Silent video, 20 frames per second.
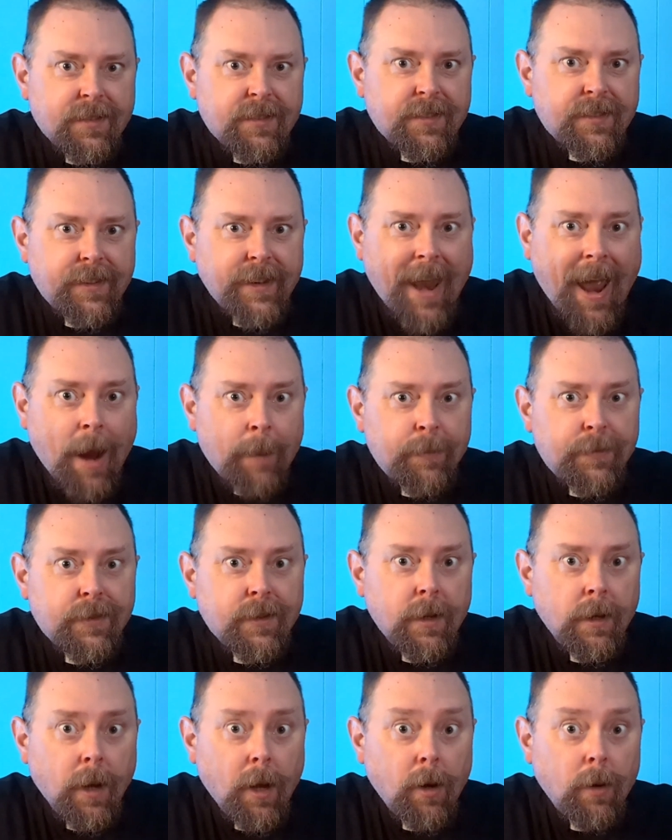snaps
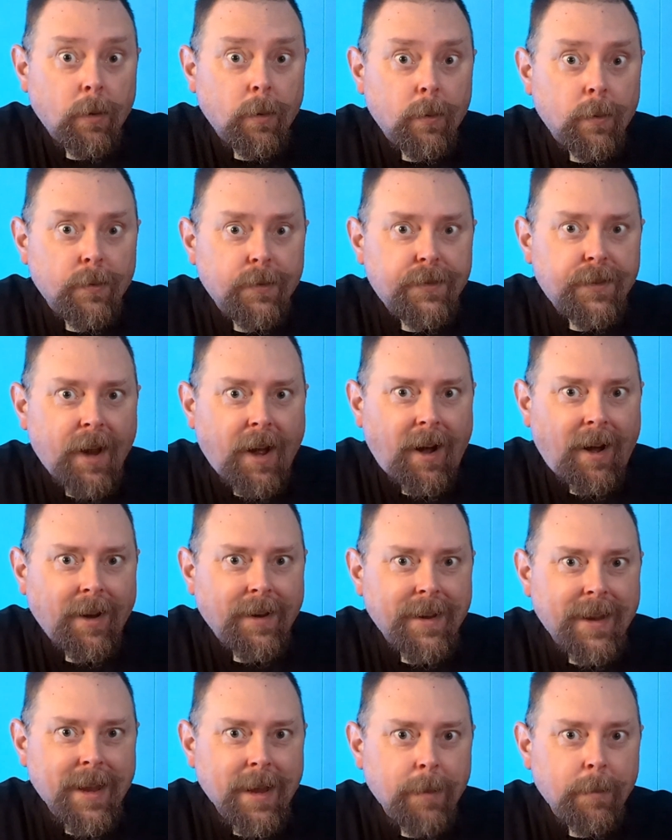closed
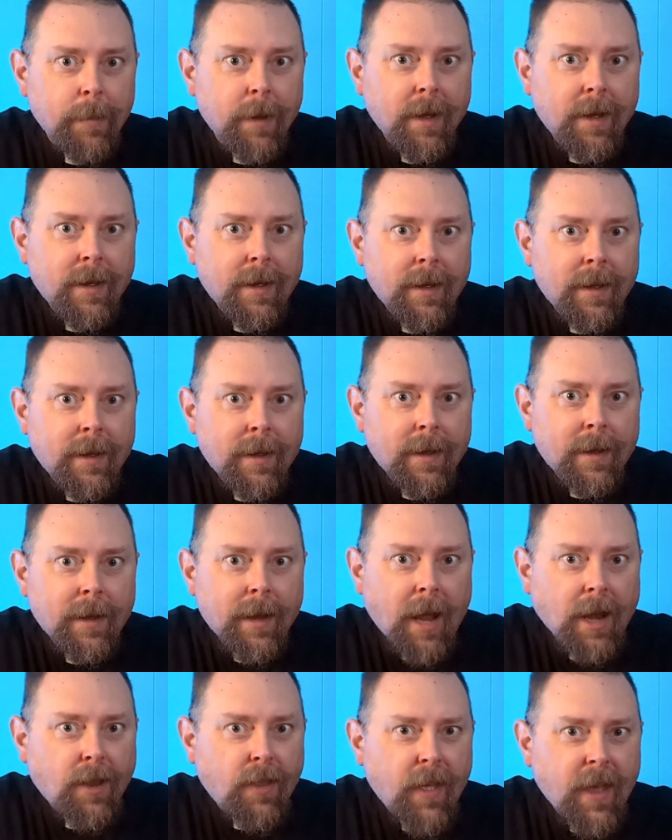on him.
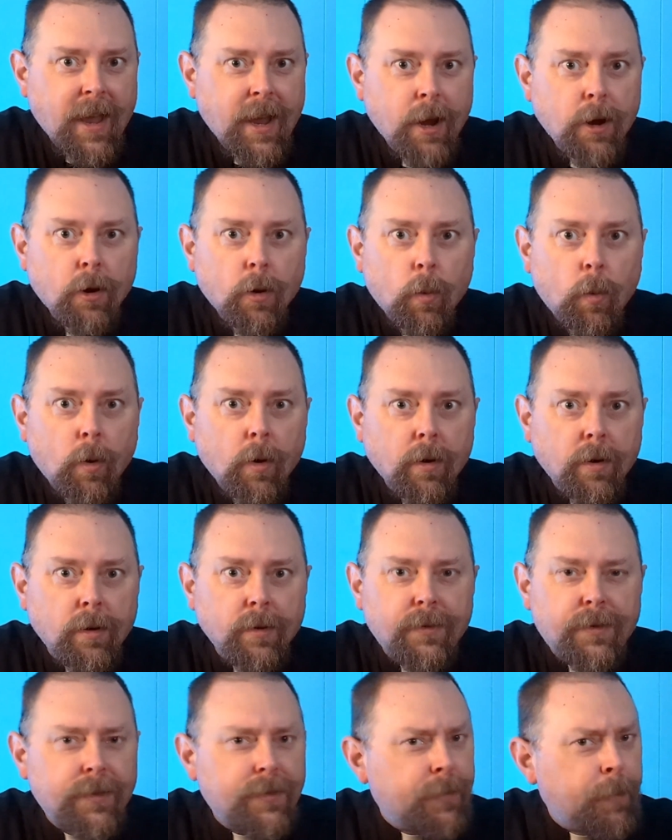And they hear
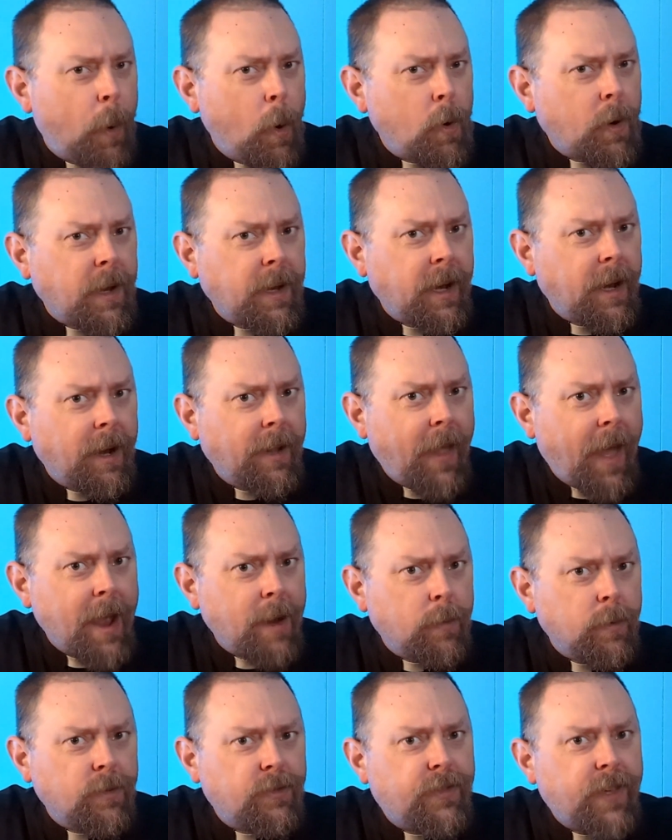words spoken in a
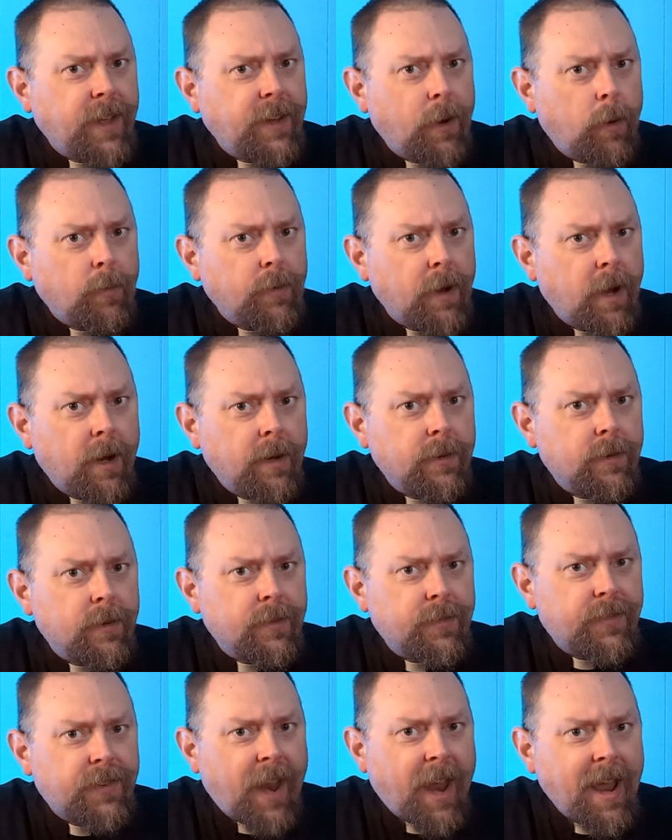language they don't
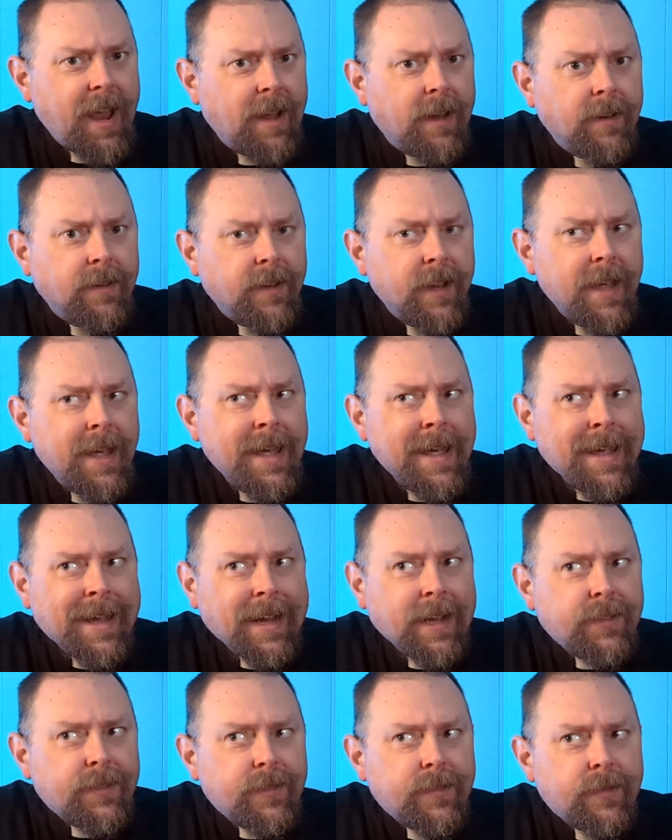understand.
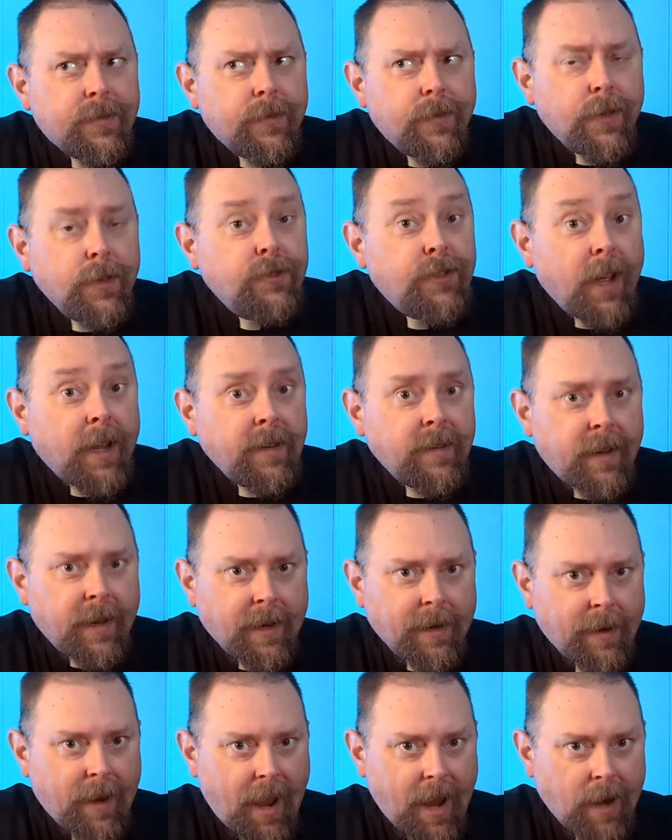It's the
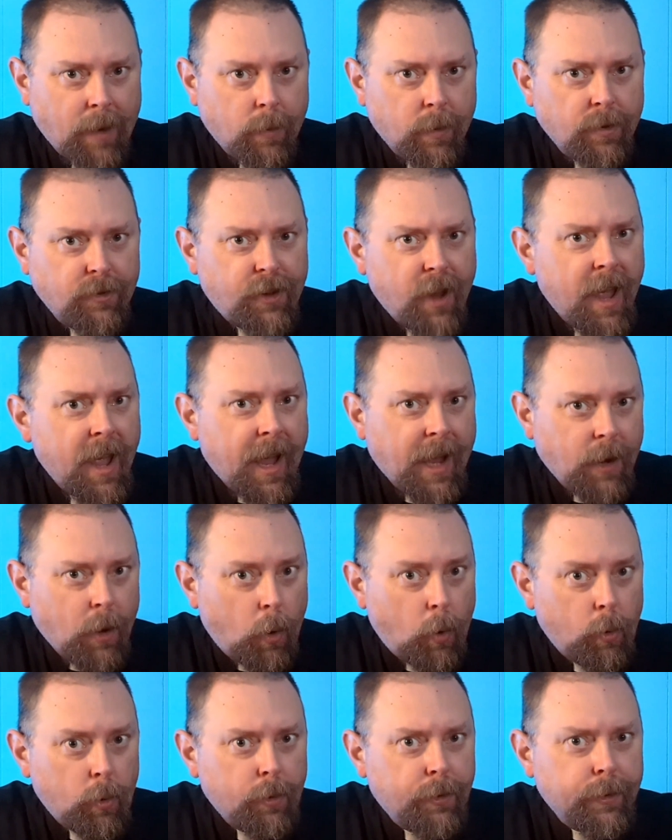Gende language, an
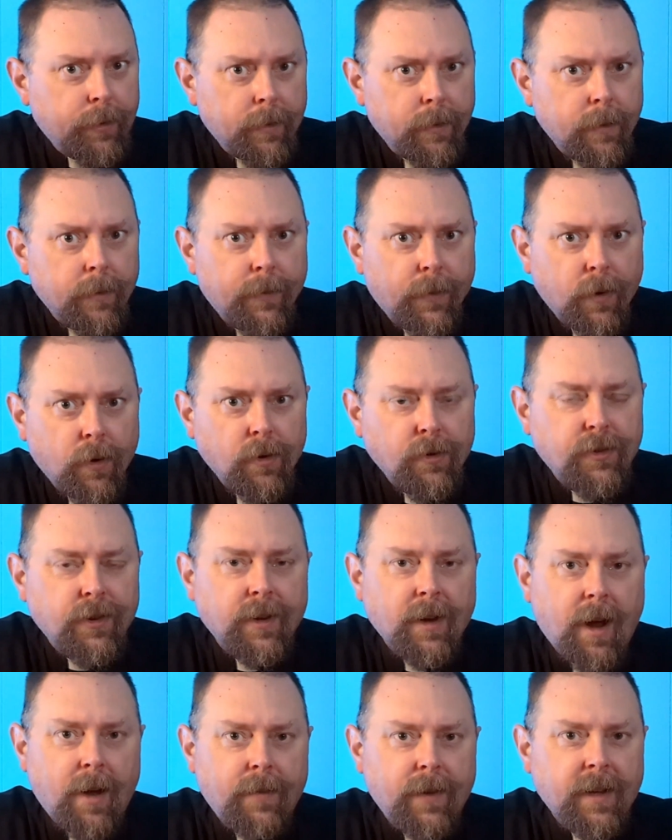older
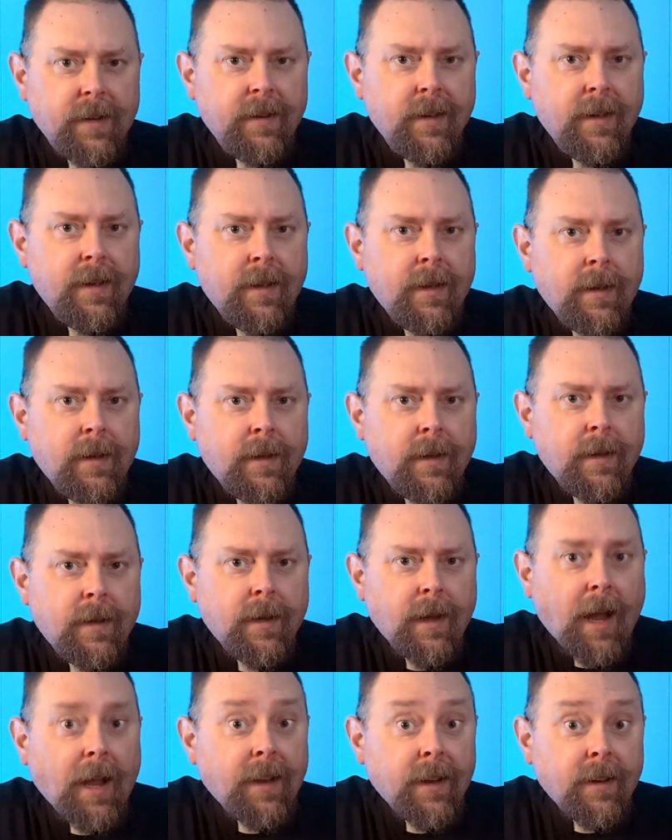version of it.
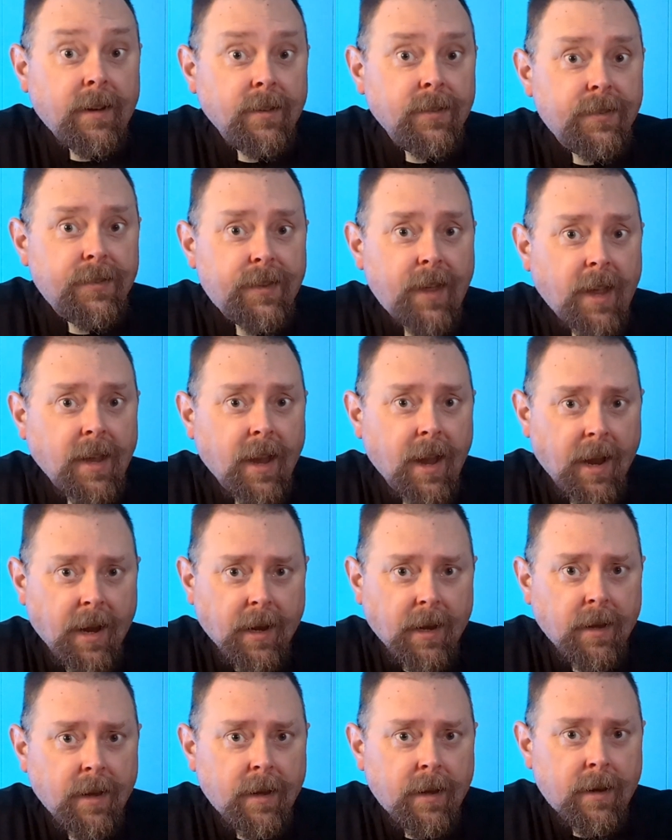And it is
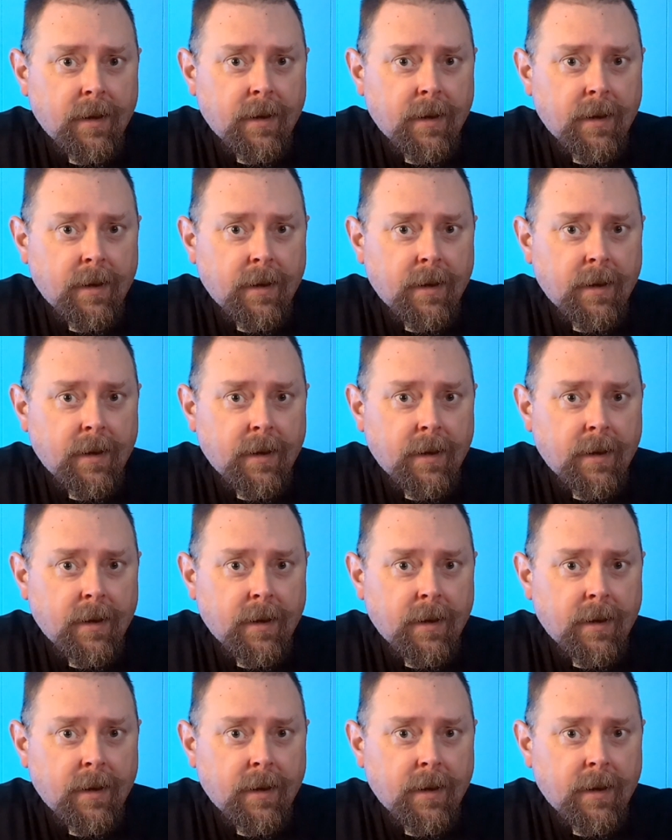saying,